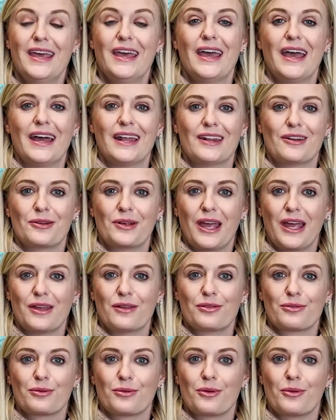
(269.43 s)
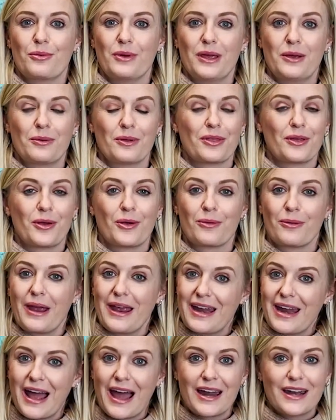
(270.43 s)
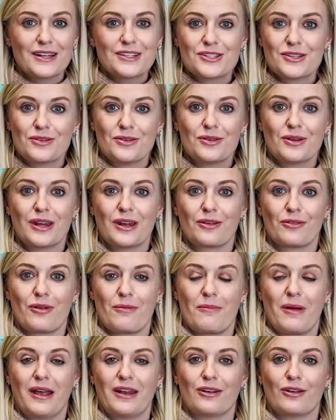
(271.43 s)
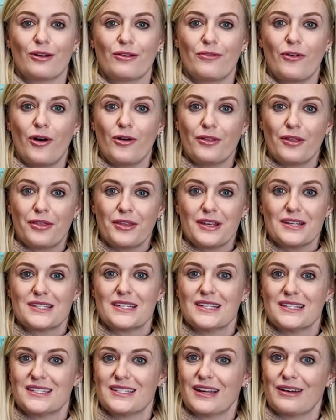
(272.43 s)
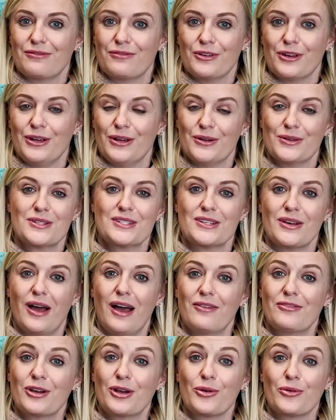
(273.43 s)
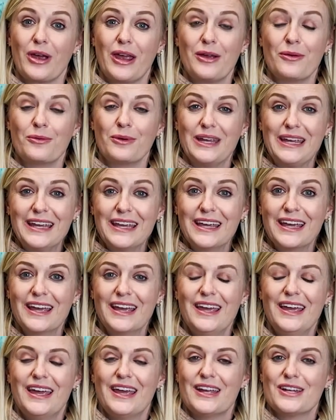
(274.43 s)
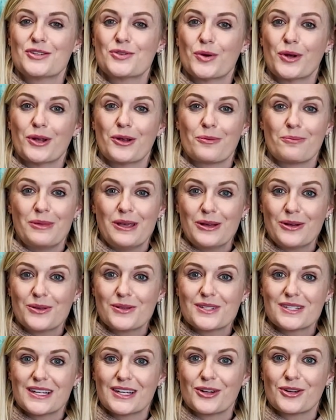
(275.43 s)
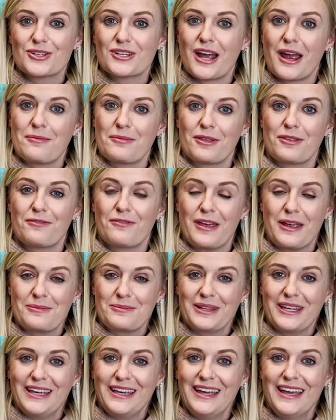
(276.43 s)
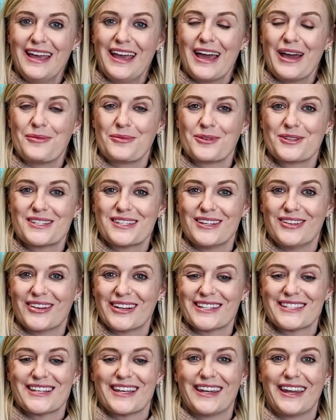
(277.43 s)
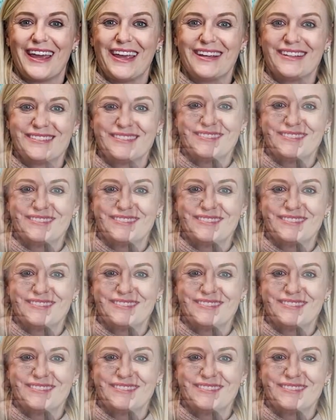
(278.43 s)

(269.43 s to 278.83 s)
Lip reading: and it'll get you through the week with a great attitude and a reminder of all the things He's done for you. So have a great week. Enjoy your meals and your time with family, and we'll see you on Sunday.